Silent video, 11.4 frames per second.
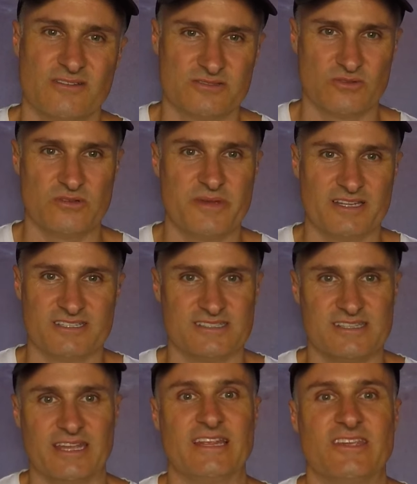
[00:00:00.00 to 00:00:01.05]
was all about
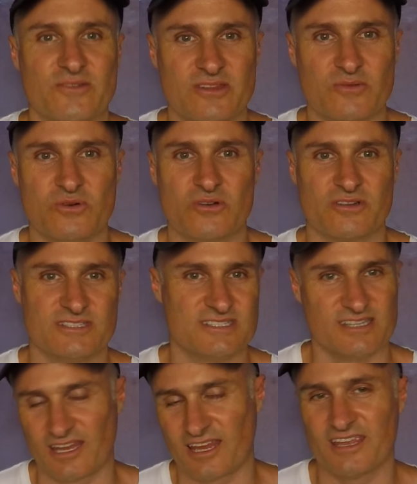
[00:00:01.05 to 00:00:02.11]
just getting you in the water and
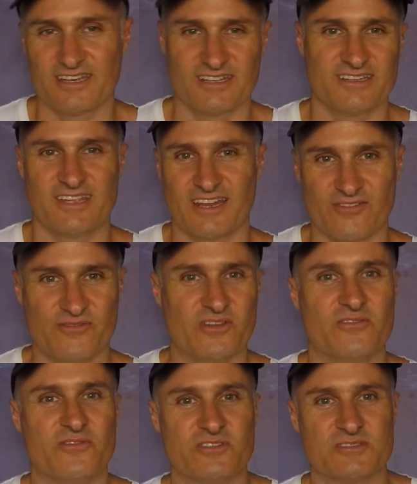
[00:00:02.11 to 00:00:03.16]
seeing it, getting a
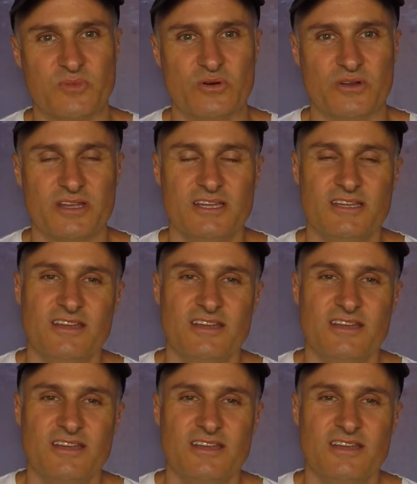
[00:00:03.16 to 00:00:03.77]
feel for the sport.